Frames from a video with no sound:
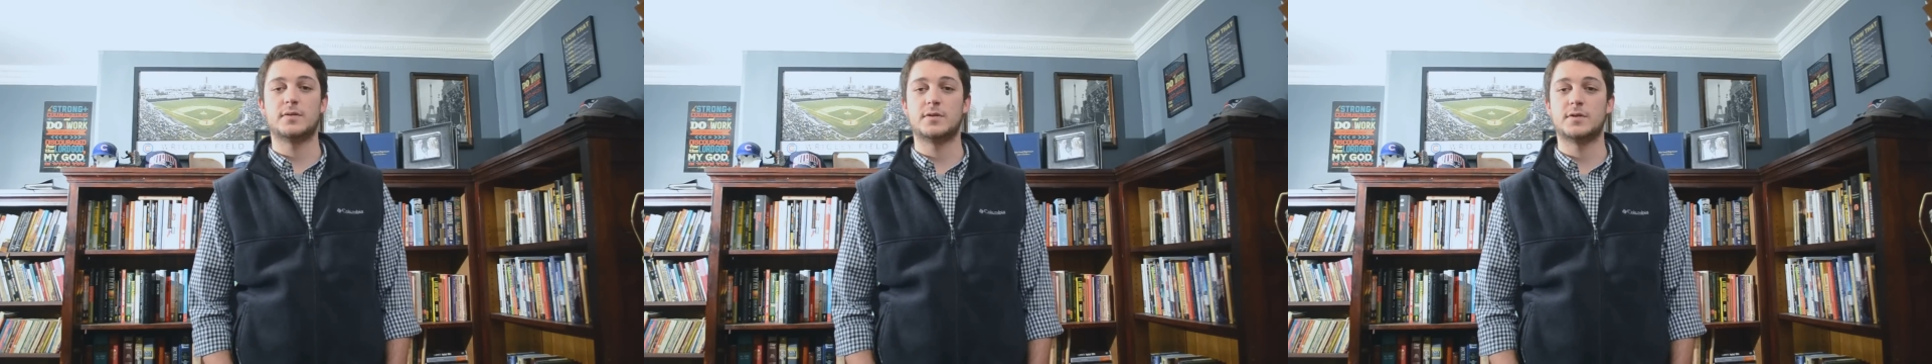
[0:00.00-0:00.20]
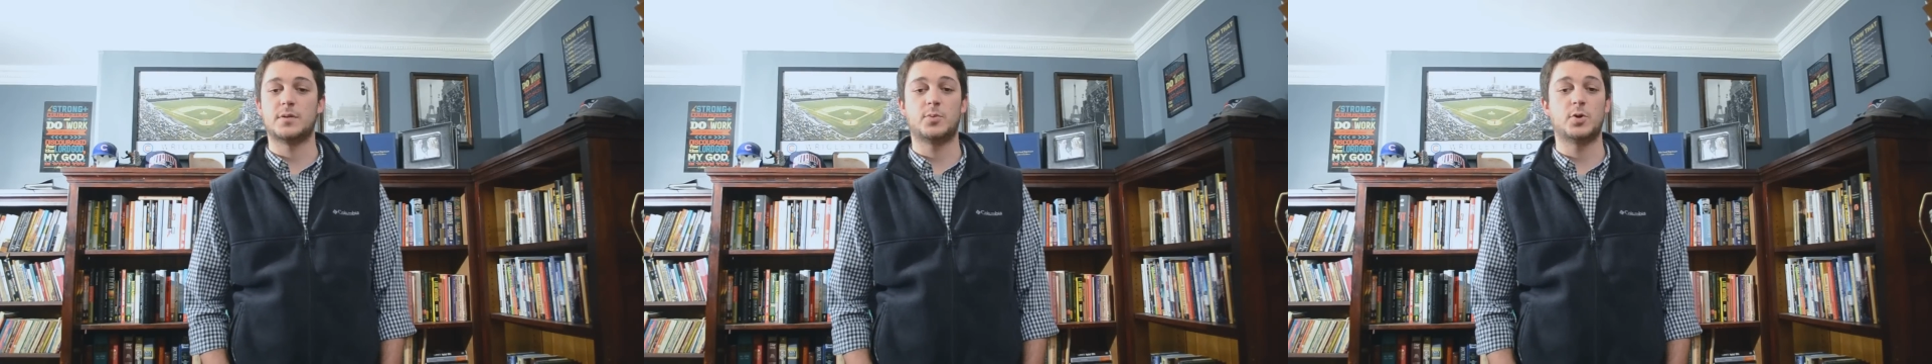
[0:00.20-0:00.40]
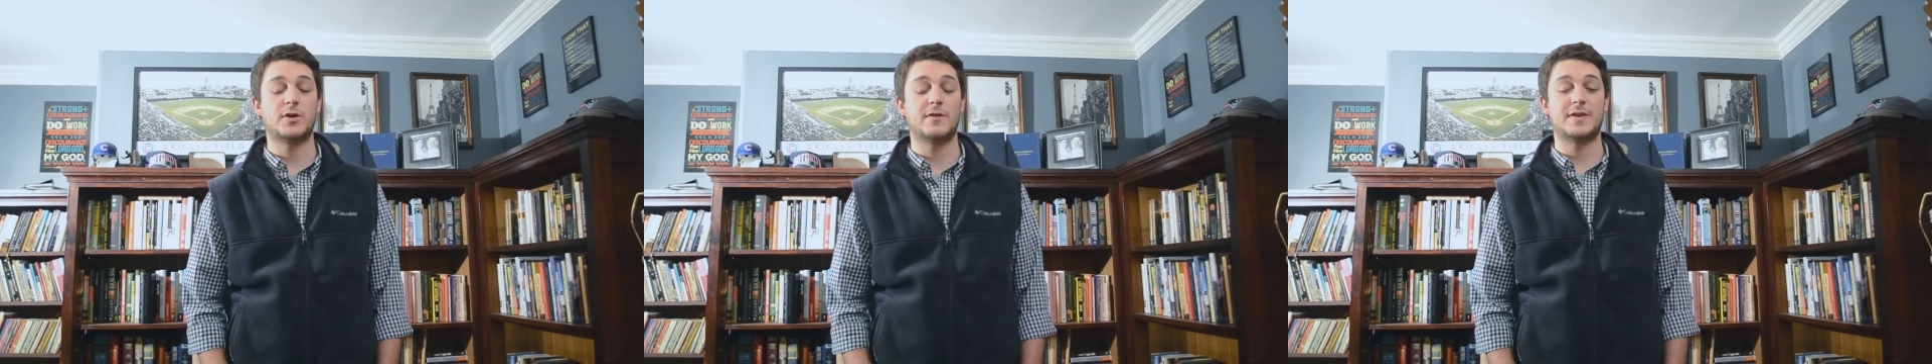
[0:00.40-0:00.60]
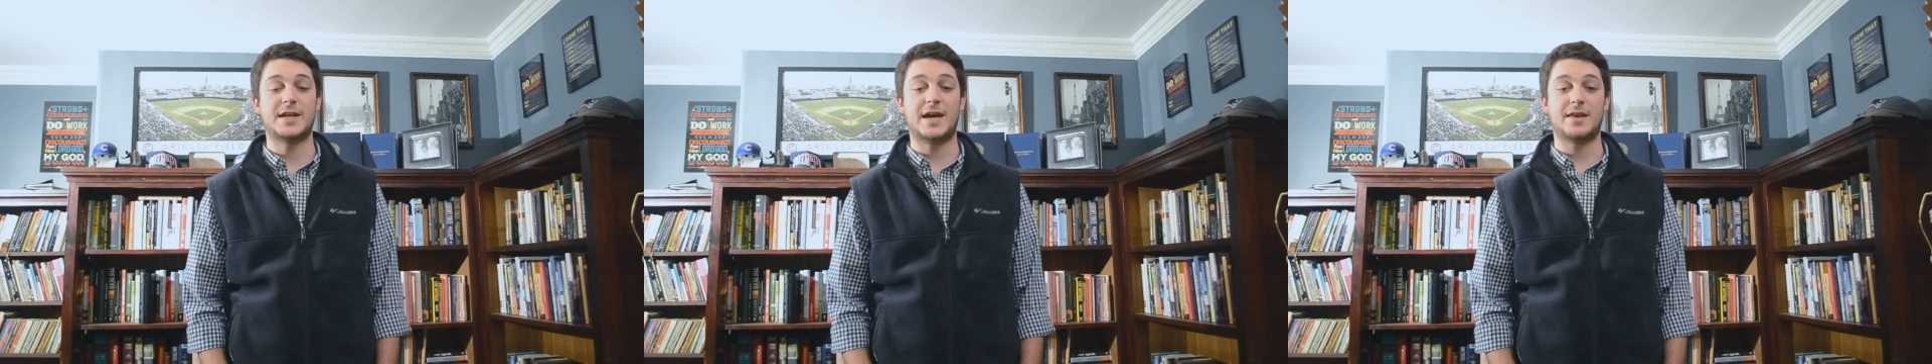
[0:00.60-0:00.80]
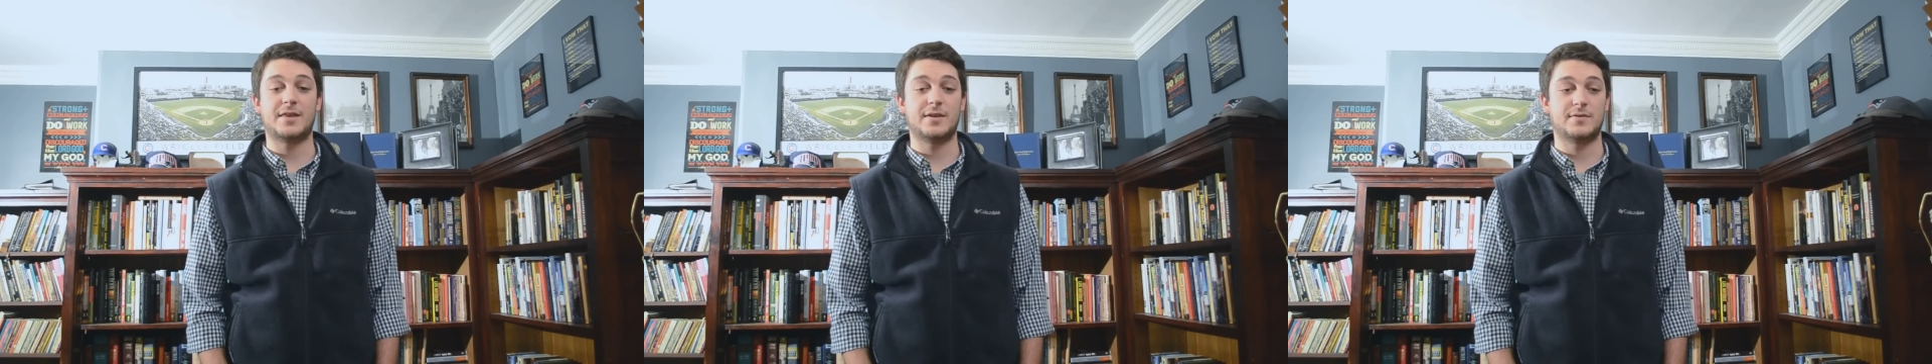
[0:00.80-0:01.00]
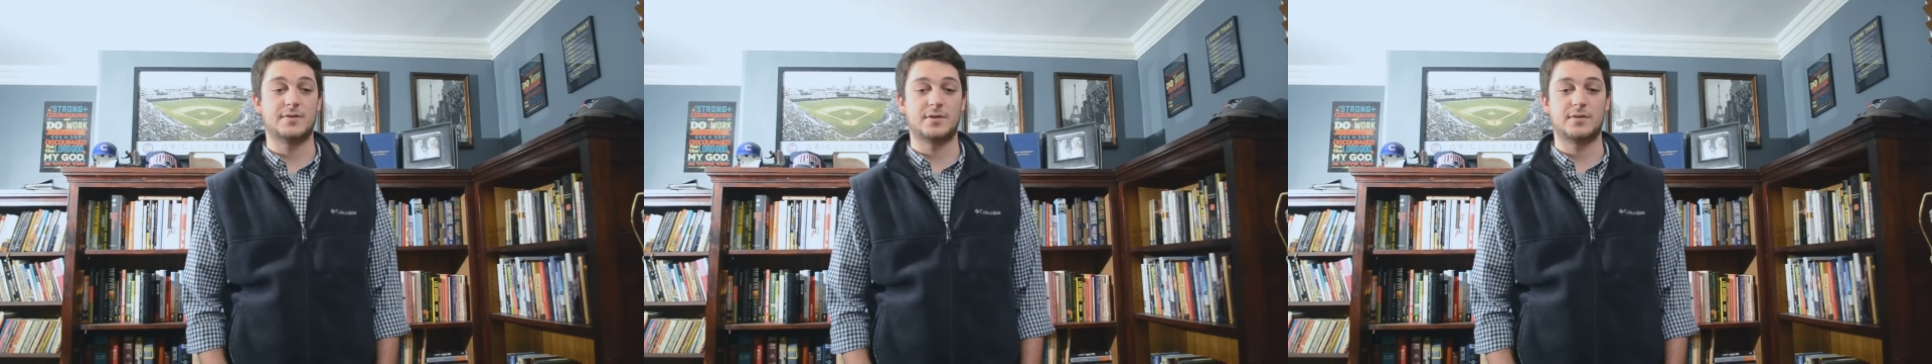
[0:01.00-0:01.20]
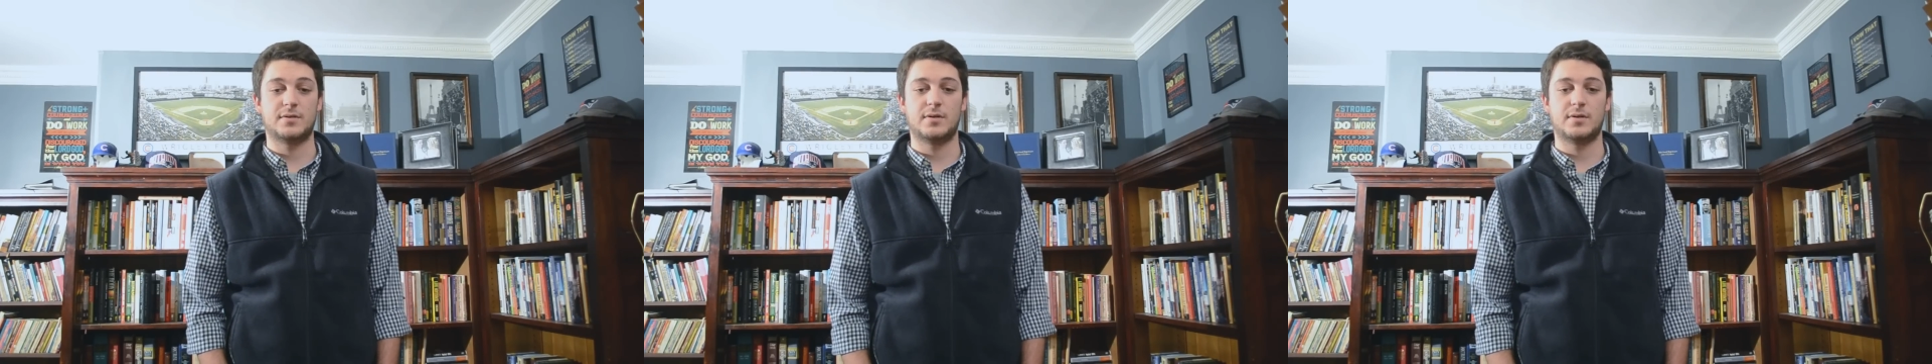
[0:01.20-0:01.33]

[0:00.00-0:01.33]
to the point of death even.